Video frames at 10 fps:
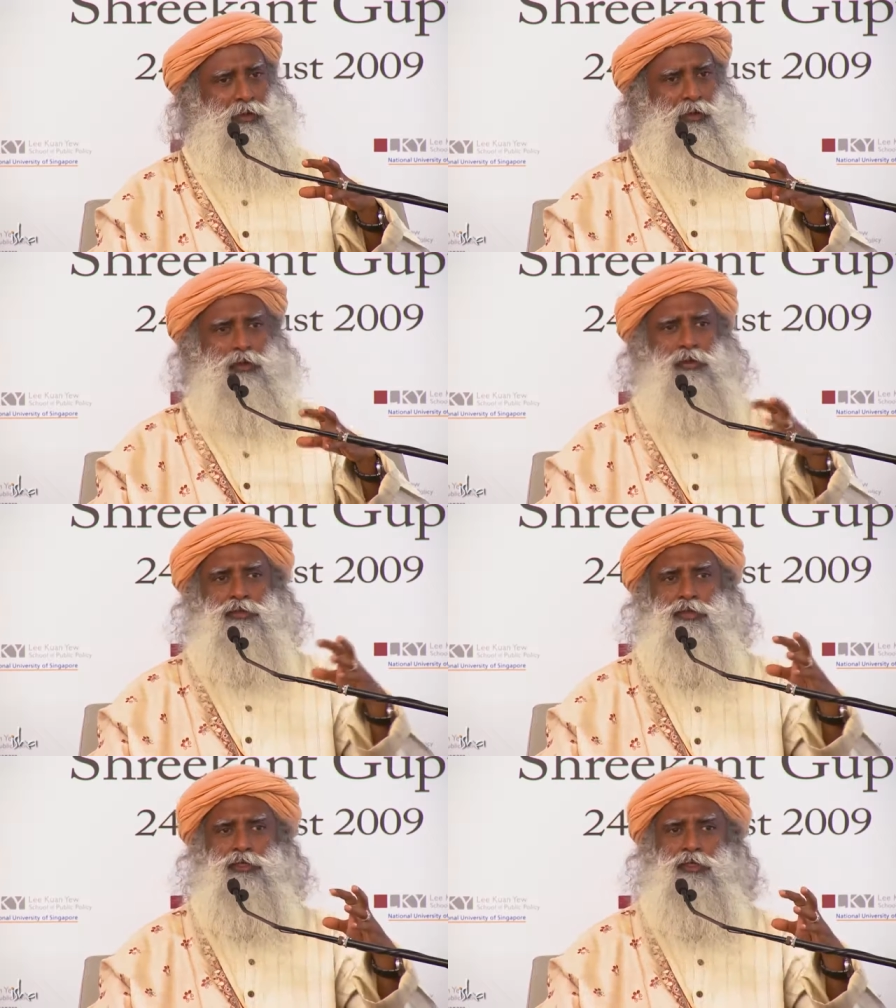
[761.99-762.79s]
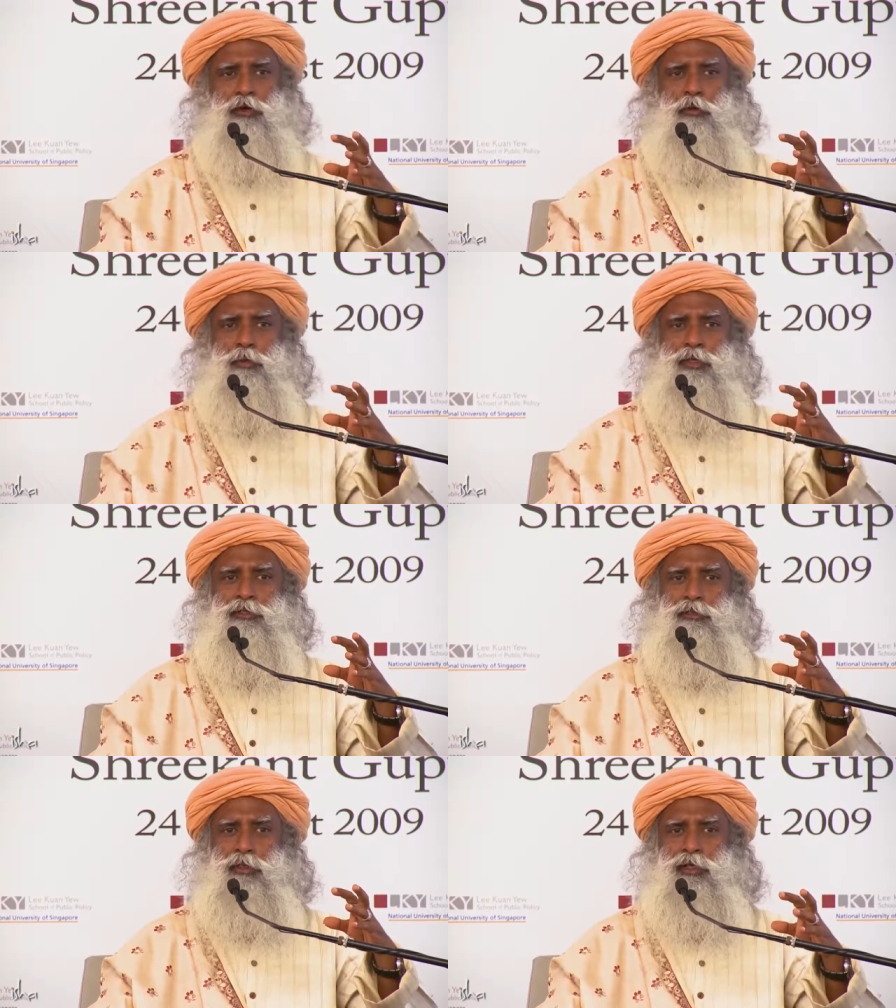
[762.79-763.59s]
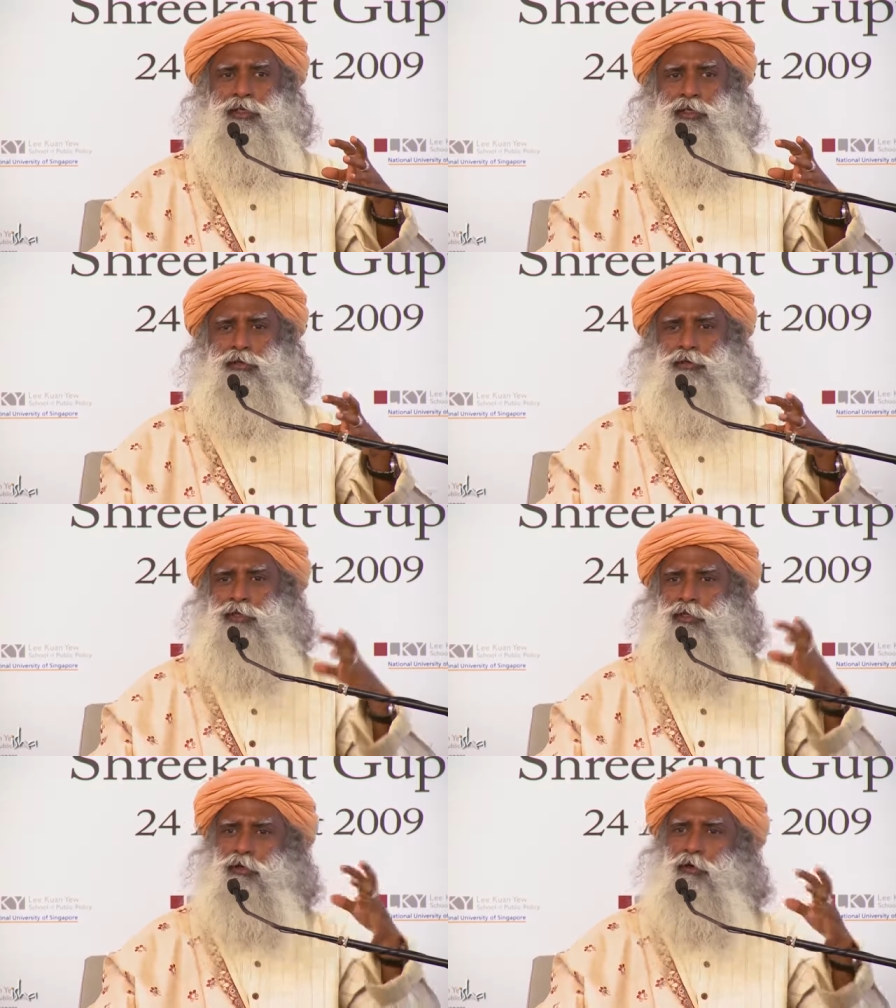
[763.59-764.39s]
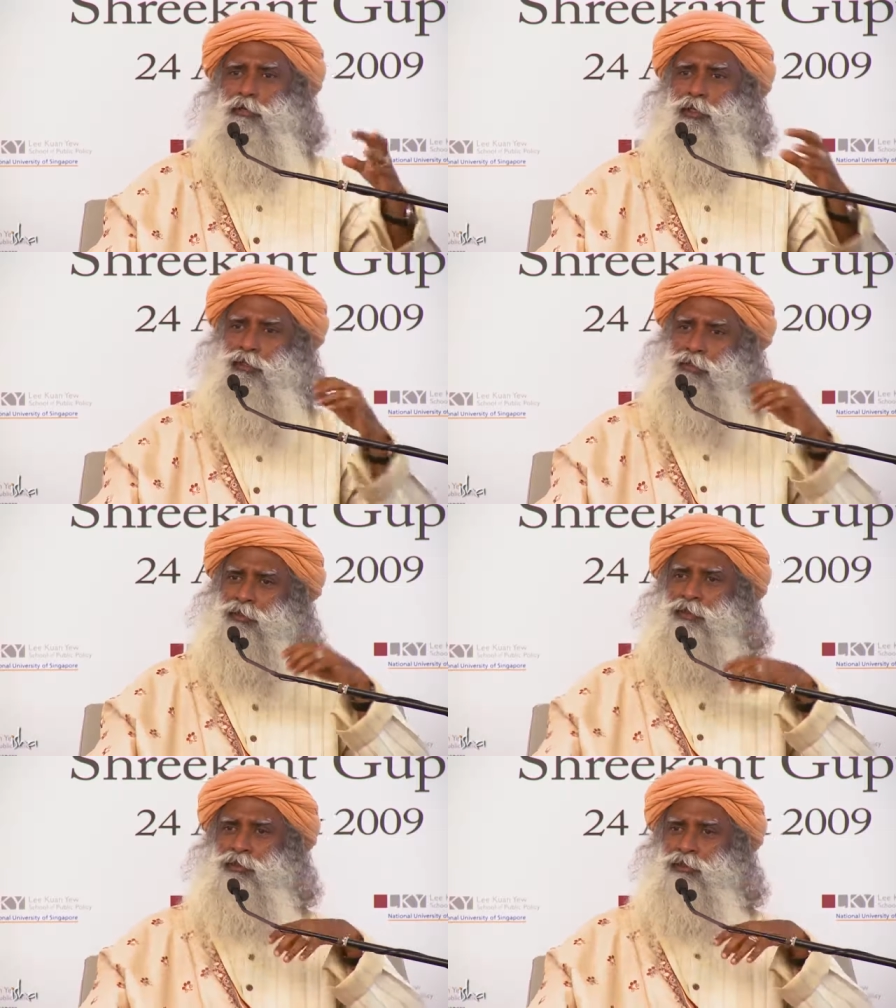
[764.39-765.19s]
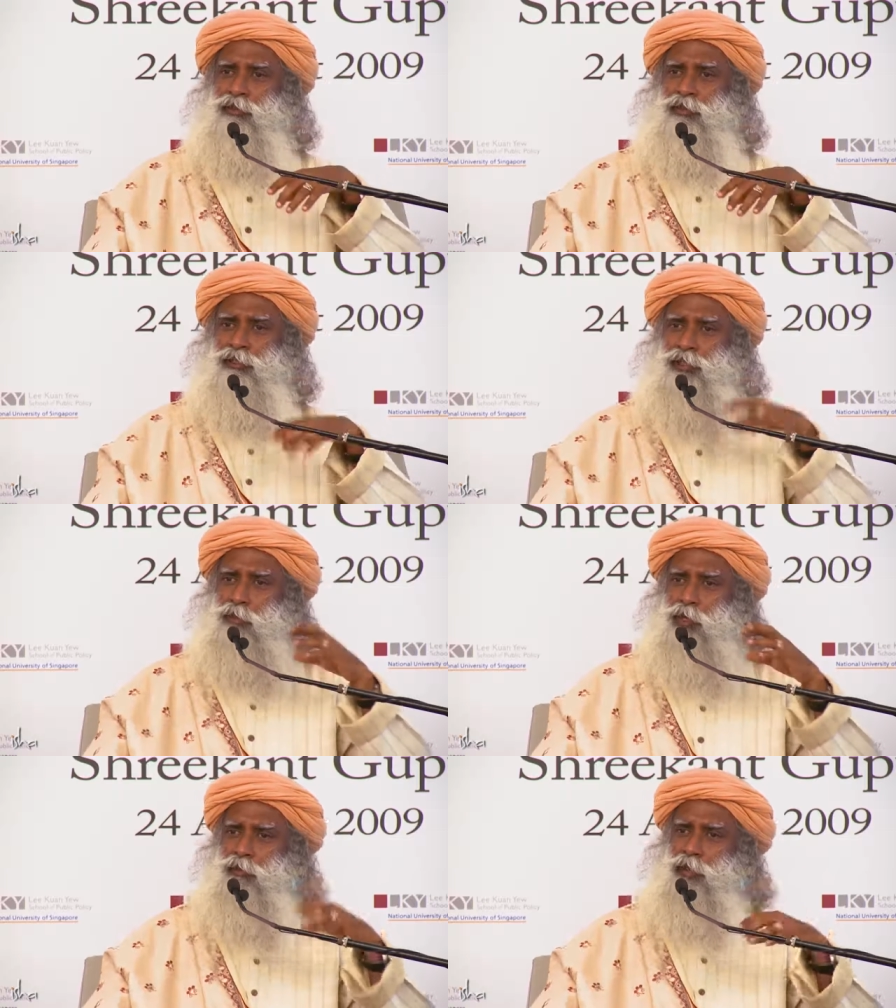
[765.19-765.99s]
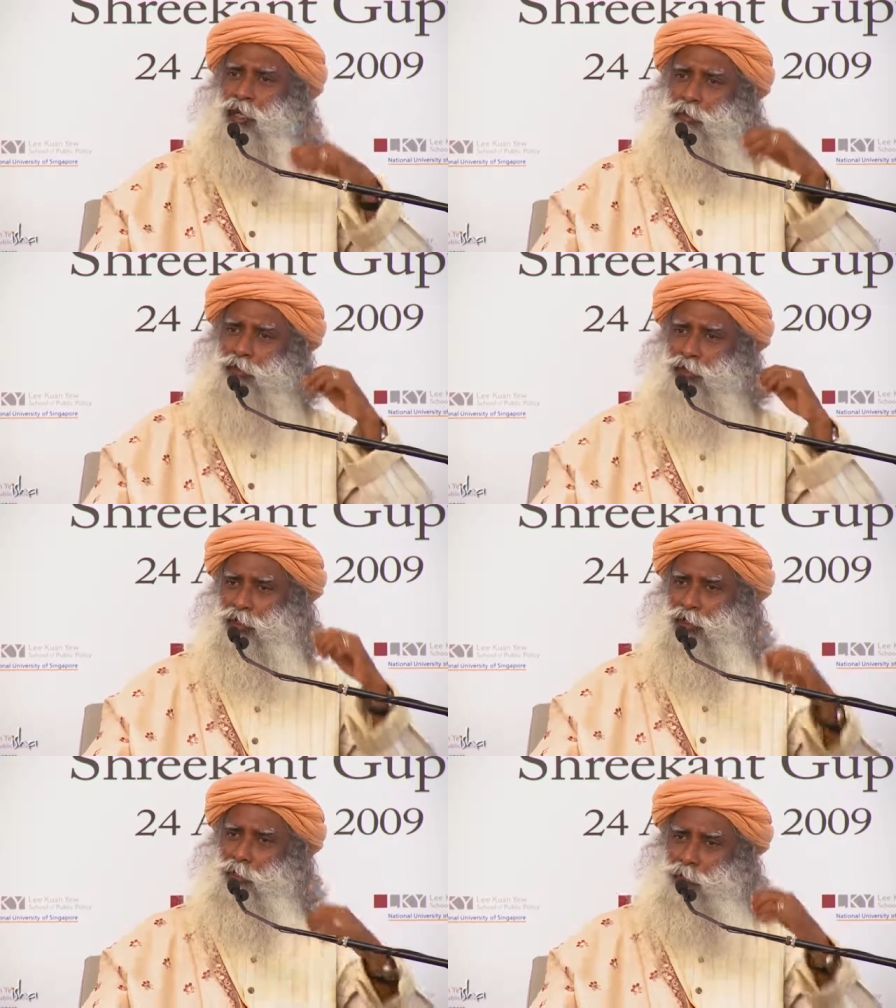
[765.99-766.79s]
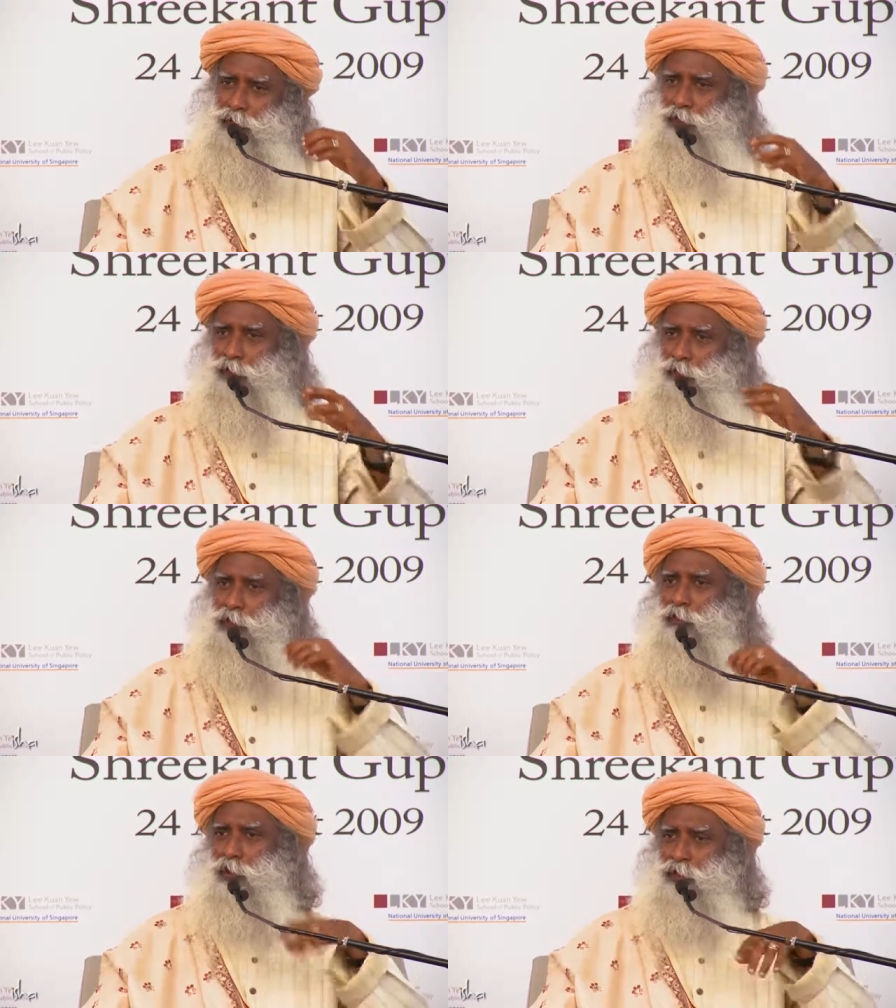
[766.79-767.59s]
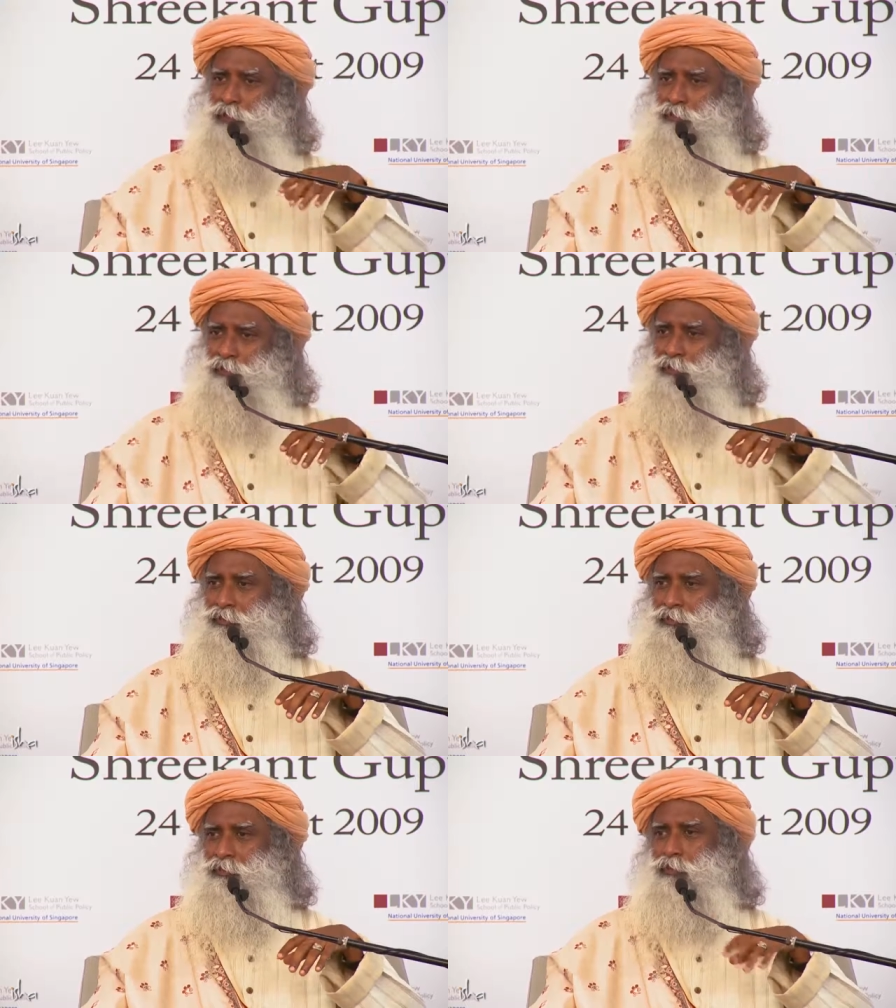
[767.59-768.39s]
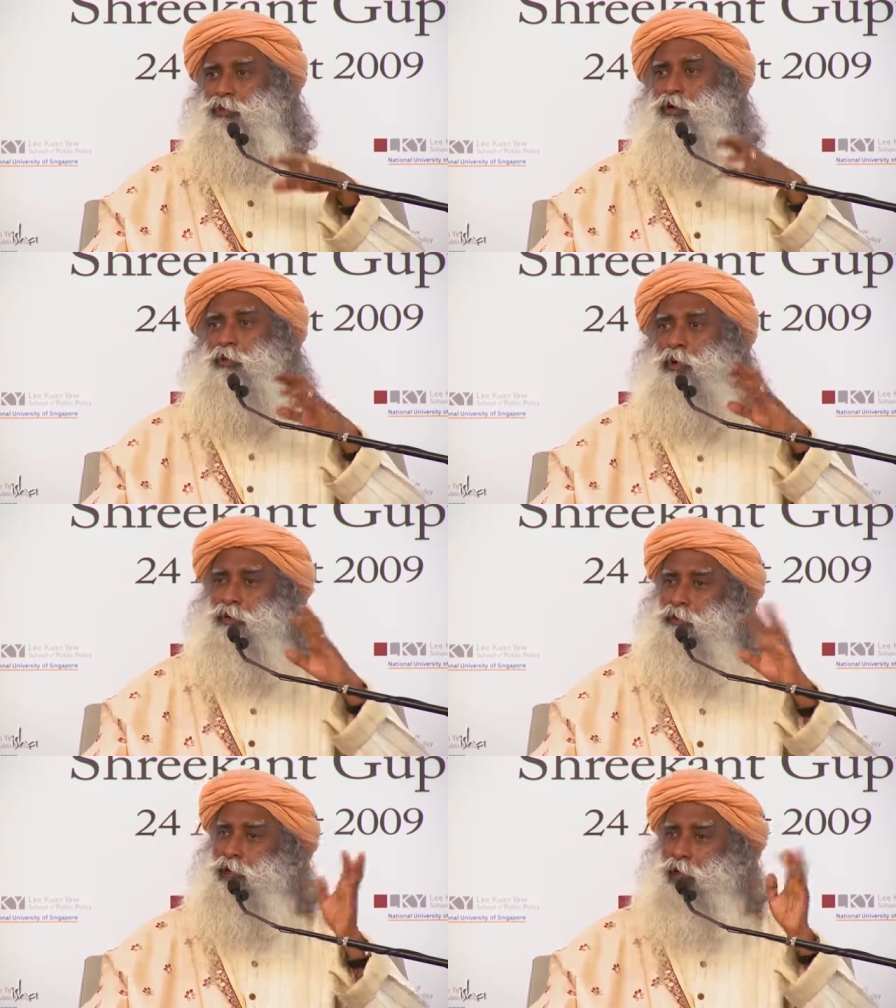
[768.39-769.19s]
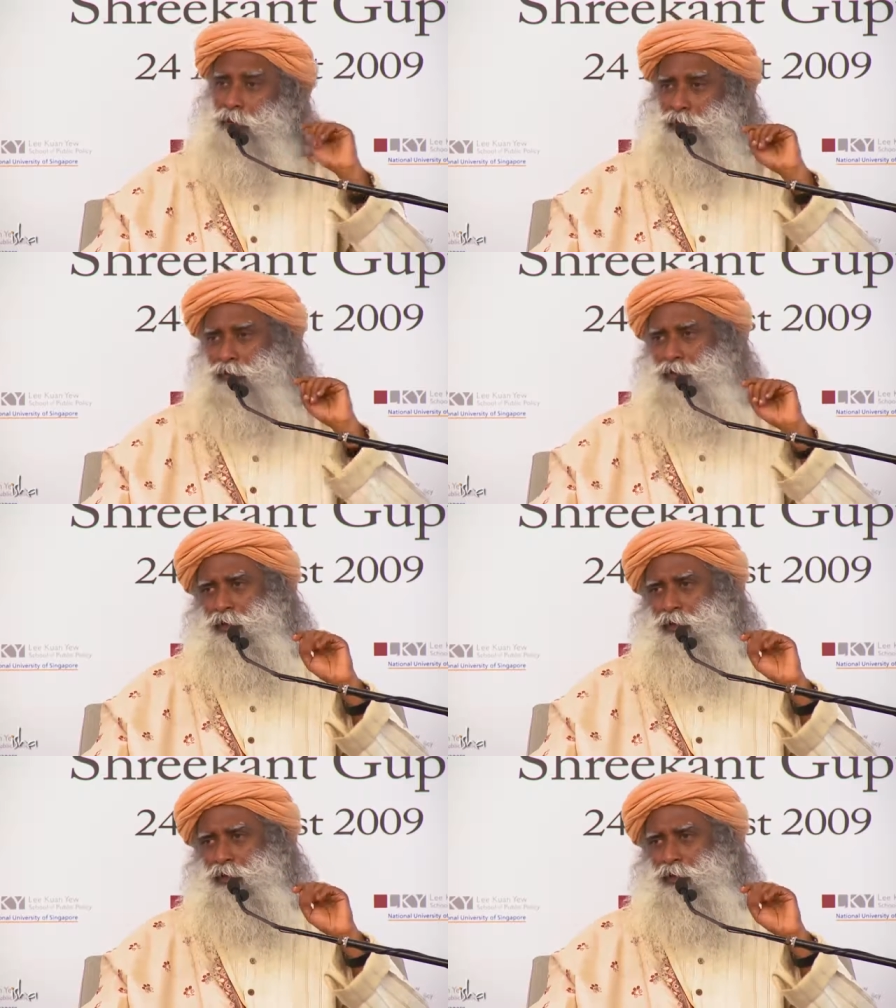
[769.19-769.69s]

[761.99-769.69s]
Or are you such a hopeless romantic, you're still hoping that somebody will happen hundred percent the way you want them? Nobody will happen.